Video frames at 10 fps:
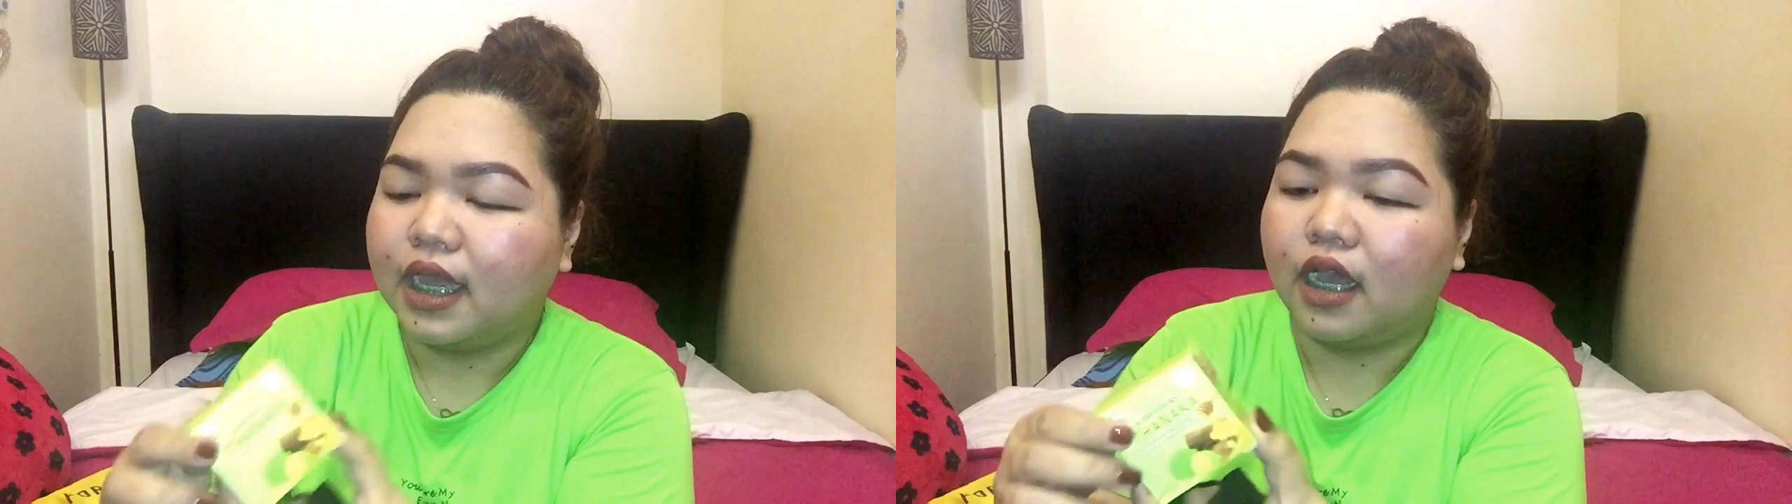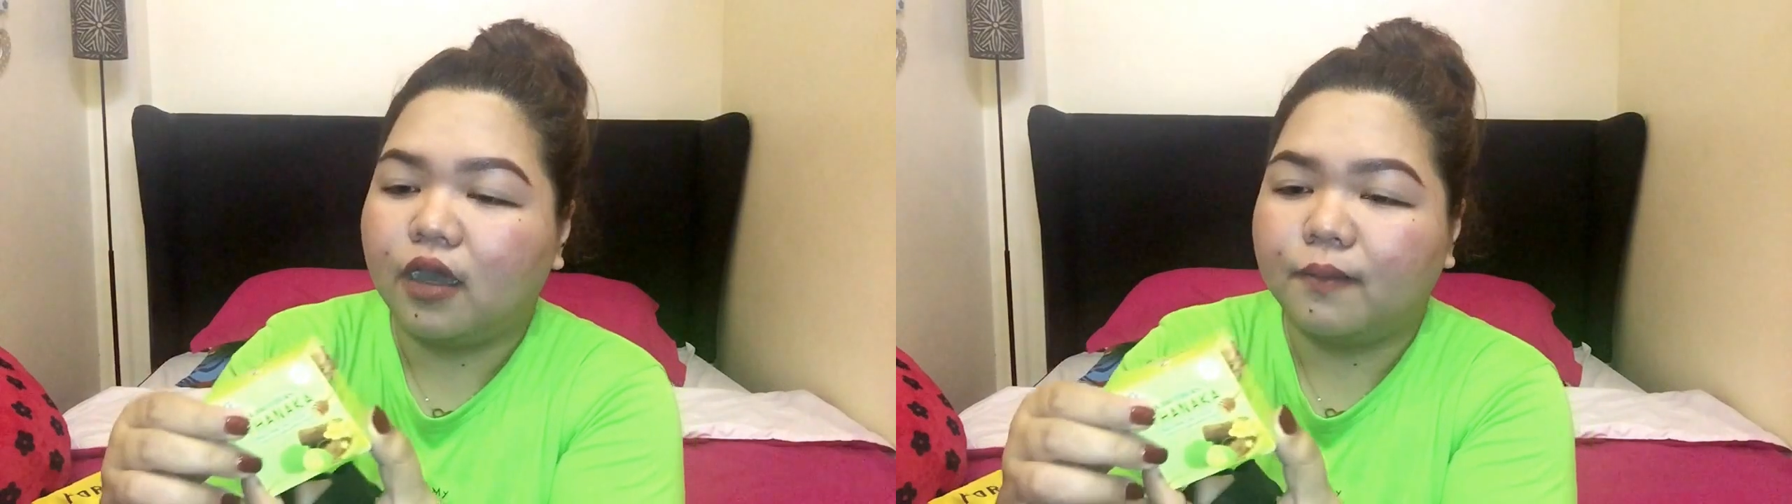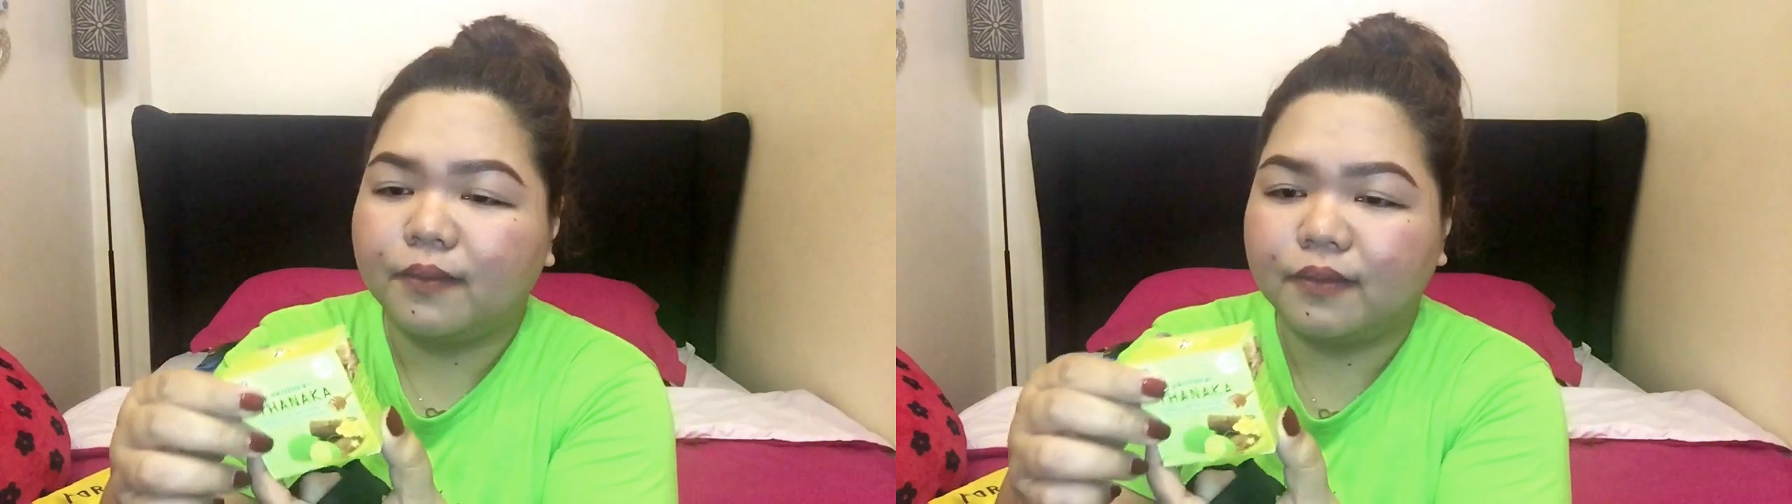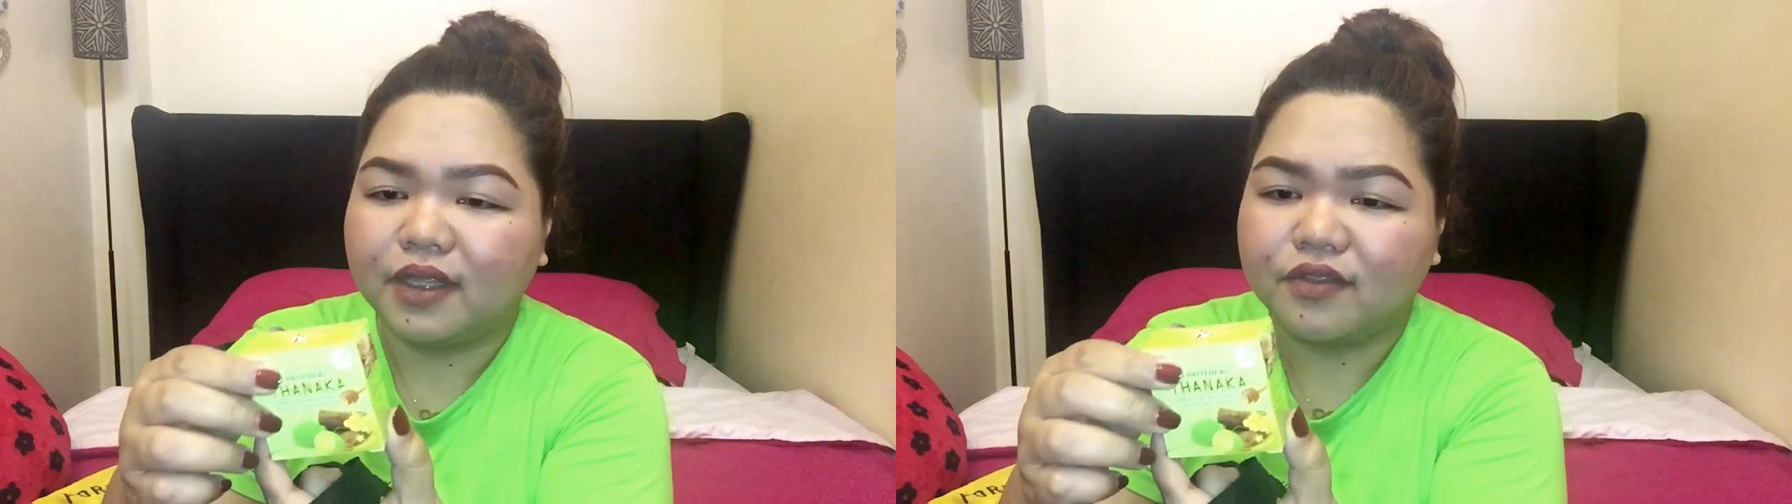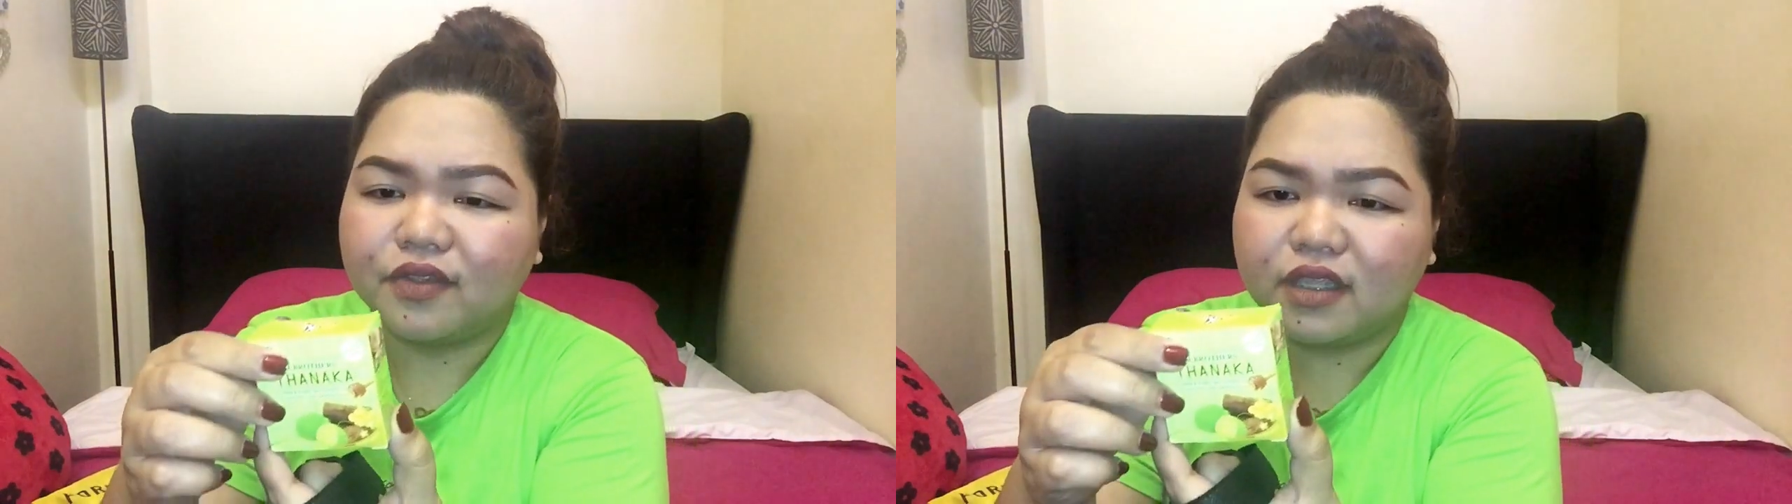
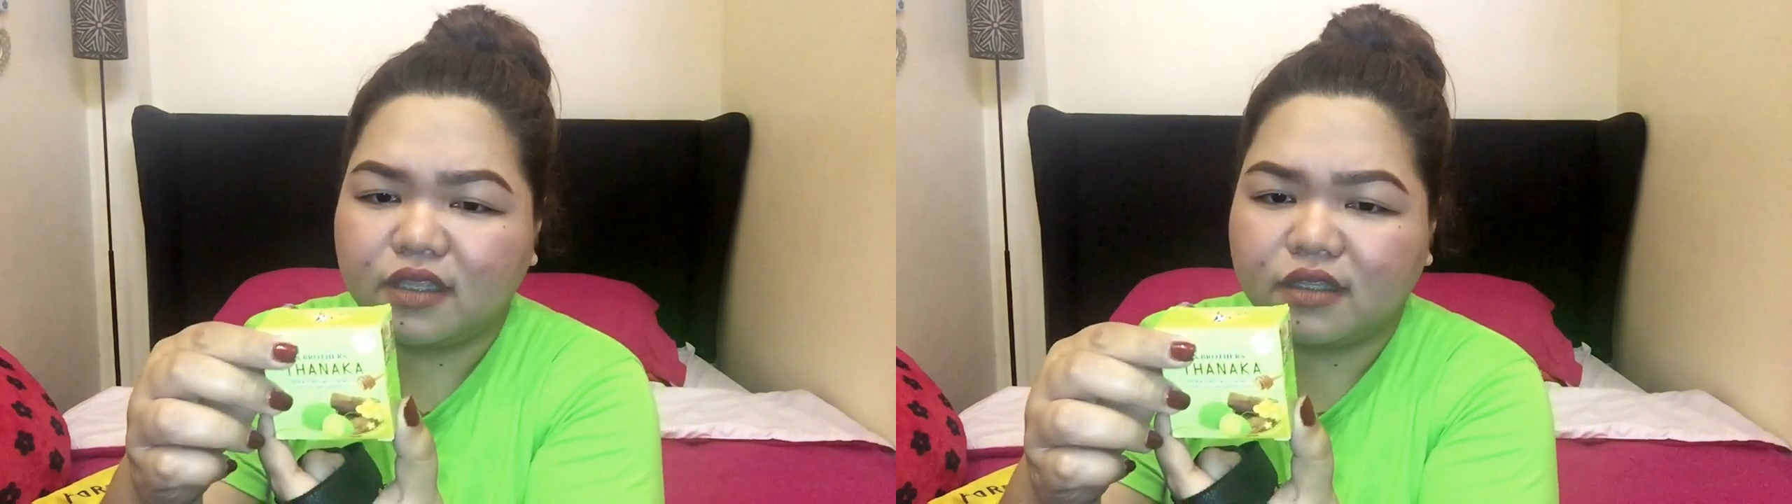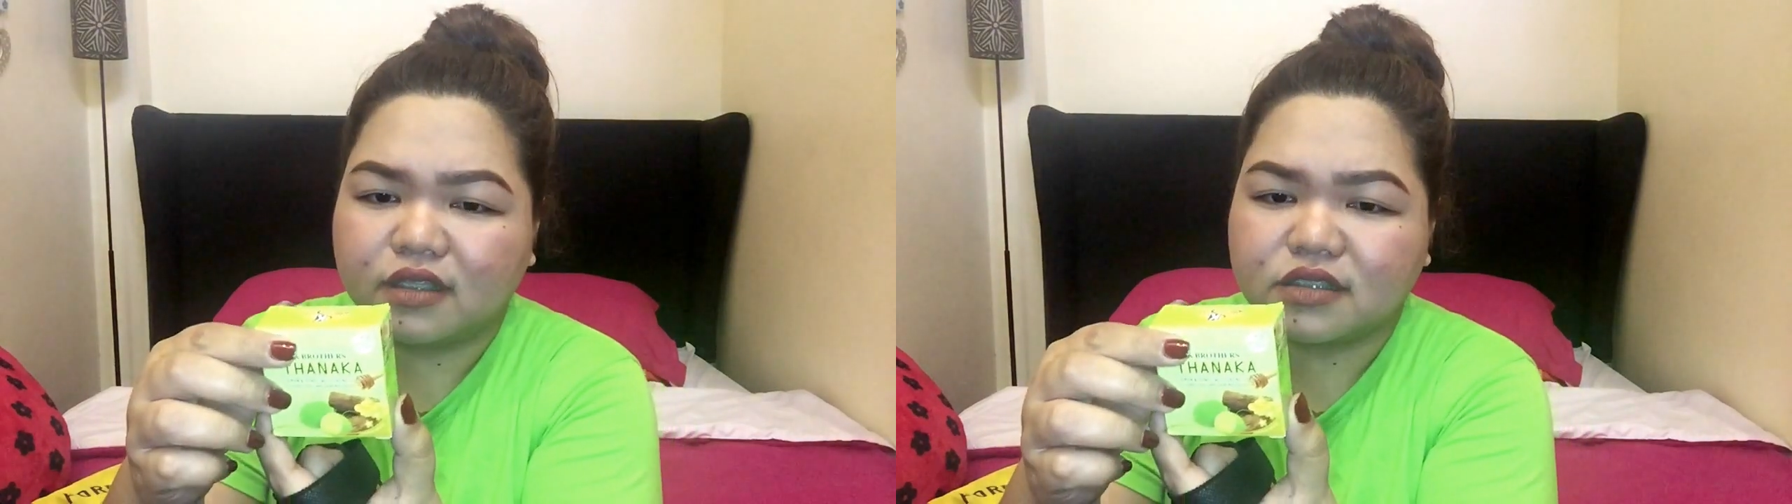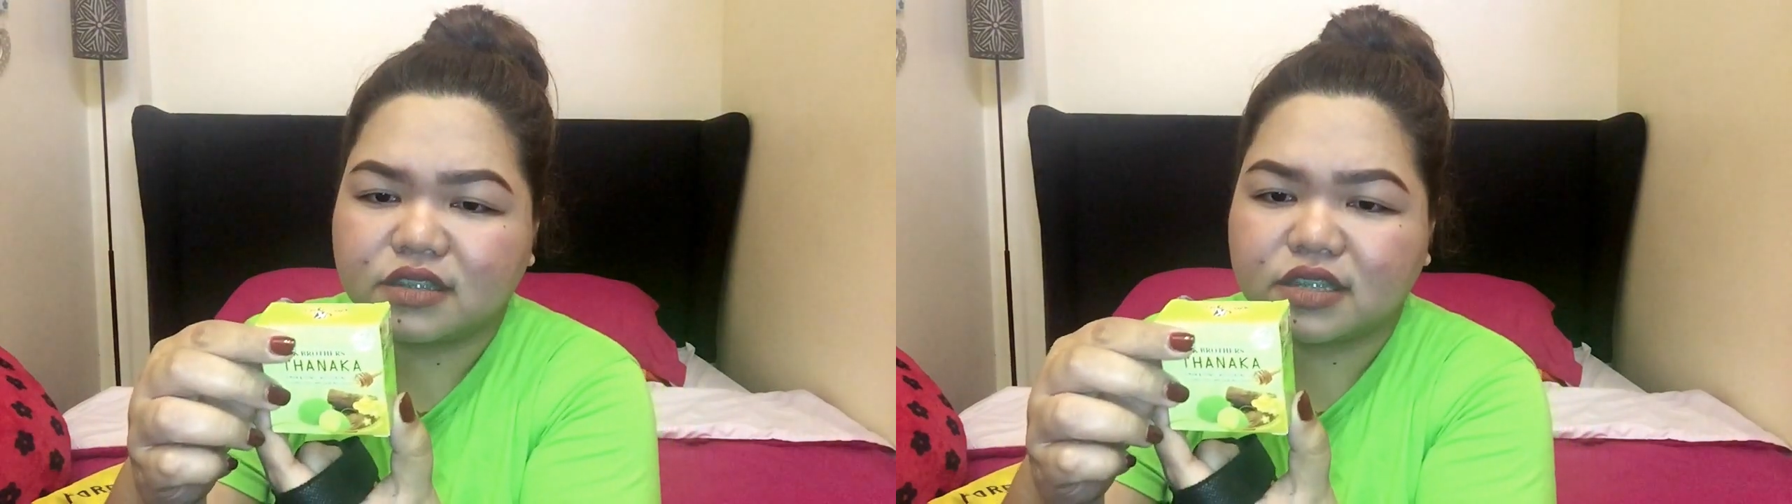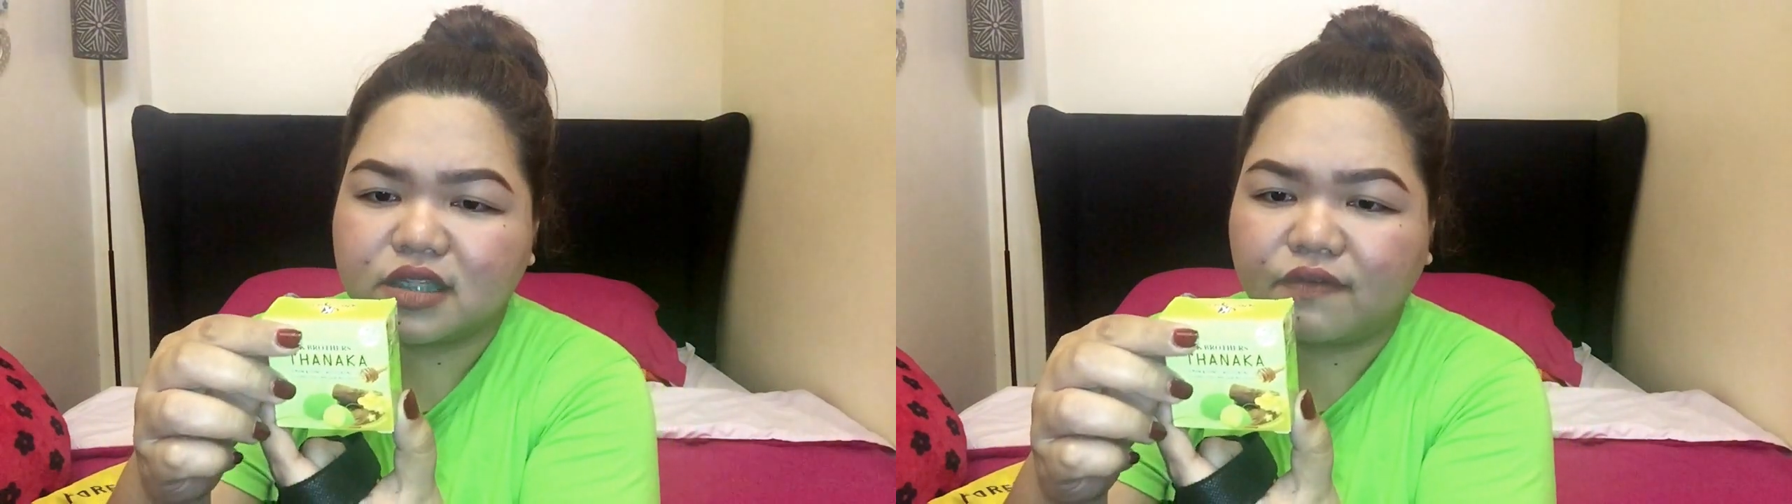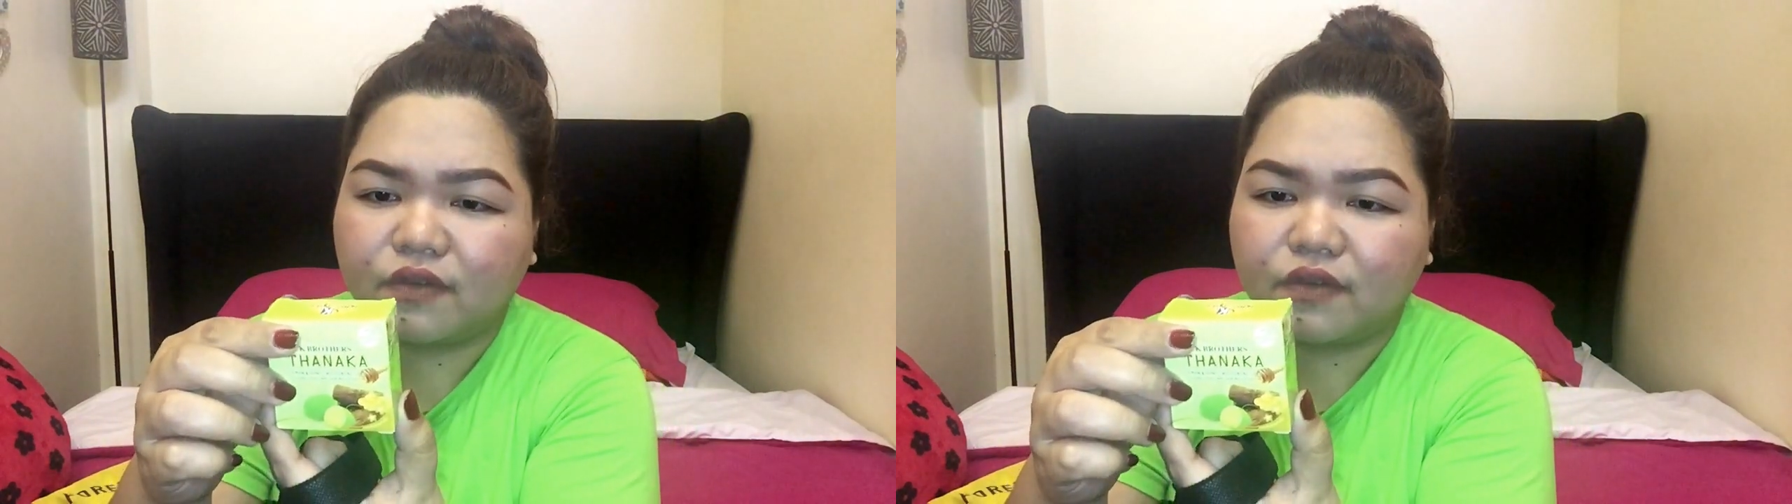I think this is